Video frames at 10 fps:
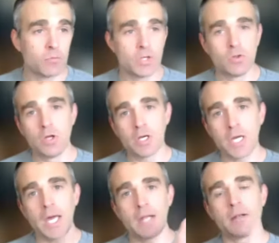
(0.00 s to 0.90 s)
when you look
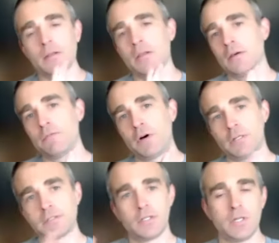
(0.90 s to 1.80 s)
at the
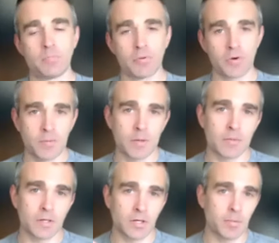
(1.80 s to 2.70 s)
volatility
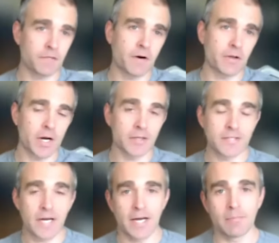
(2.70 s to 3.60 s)
premium a little bit farther out in
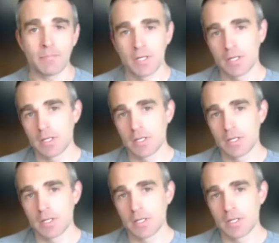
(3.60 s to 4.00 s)
time,